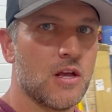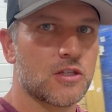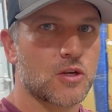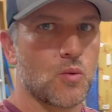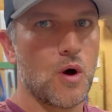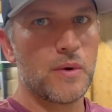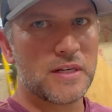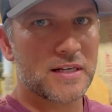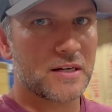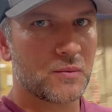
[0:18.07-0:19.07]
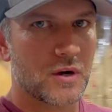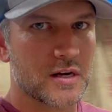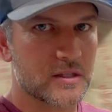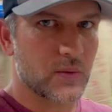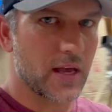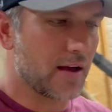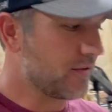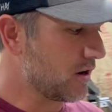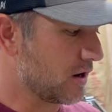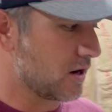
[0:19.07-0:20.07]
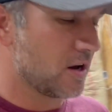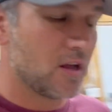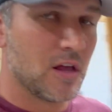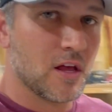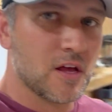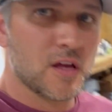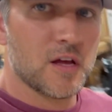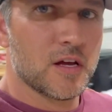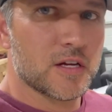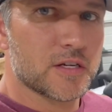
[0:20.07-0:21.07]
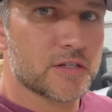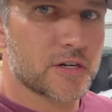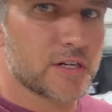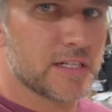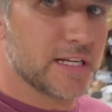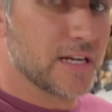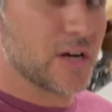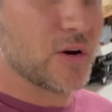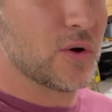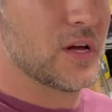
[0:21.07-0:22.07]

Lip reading: So what we did was we have our Dirty Dingo